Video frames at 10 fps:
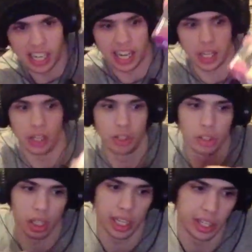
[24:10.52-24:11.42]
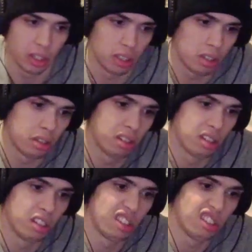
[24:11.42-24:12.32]
got it years later.
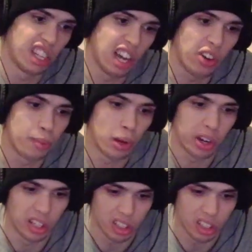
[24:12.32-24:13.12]
And I only bought it